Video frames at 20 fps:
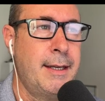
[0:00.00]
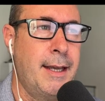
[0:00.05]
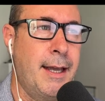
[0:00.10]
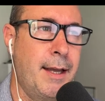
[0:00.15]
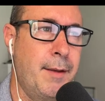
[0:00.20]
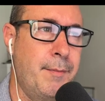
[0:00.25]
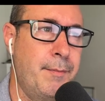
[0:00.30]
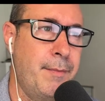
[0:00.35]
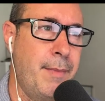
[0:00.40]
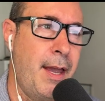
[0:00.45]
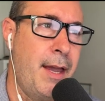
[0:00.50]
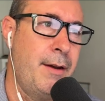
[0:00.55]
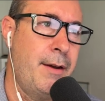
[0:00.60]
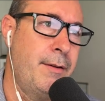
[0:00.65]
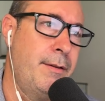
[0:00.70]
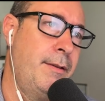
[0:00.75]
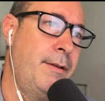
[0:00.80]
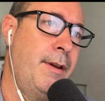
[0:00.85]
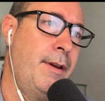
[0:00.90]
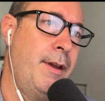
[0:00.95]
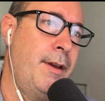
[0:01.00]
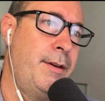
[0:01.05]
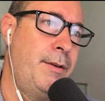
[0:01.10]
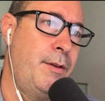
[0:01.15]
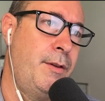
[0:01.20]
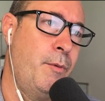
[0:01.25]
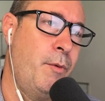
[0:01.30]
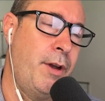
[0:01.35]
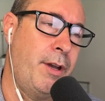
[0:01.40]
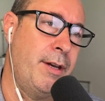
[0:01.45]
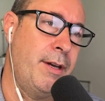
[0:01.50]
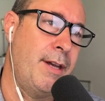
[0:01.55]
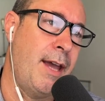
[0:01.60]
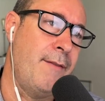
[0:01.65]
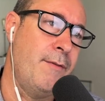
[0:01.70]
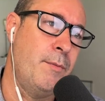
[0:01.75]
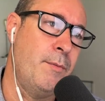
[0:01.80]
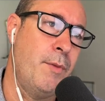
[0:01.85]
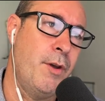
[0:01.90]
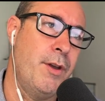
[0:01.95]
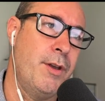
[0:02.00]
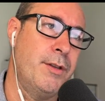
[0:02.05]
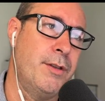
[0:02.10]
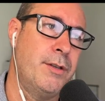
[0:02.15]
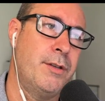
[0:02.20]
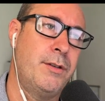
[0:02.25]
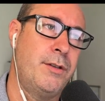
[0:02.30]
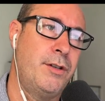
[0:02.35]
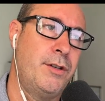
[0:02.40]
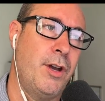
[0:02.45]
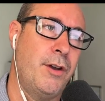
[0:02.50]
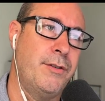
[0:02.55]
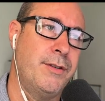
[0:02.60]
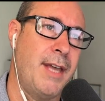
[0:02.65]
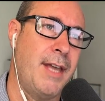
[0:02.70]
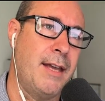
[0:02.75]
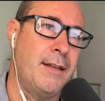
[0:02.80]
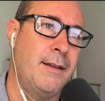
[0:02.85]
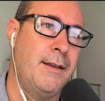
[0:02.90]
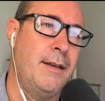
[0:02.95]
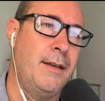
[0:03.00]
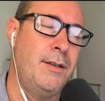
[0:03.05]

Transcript: And the work of David Burns shows that